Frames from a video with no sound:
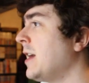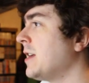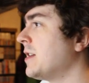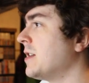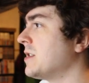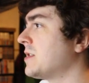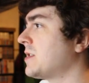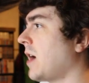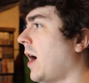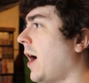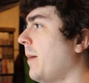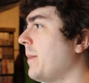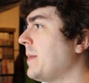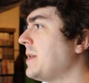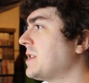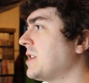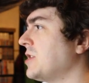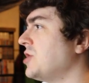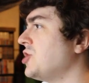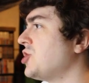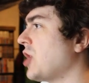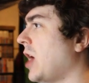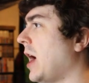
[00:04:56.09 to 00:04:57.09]
to zombies
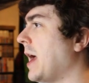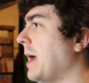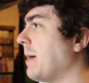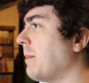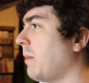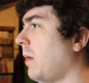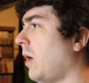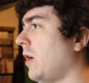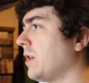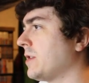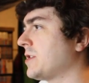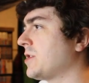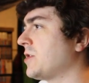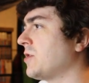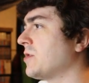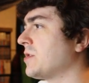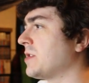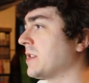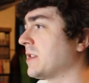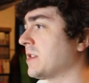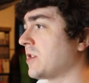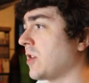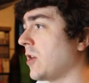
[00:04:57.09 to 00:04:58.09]
and giant
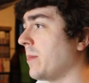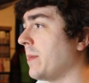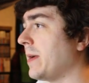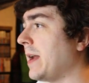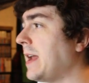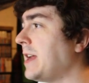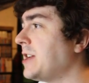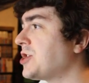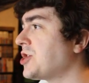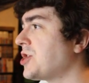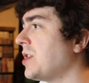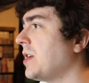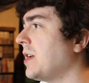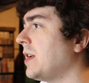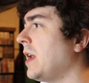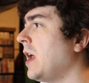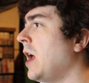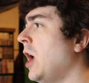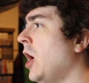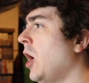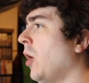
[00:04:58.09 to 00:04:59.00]
monsters extermination,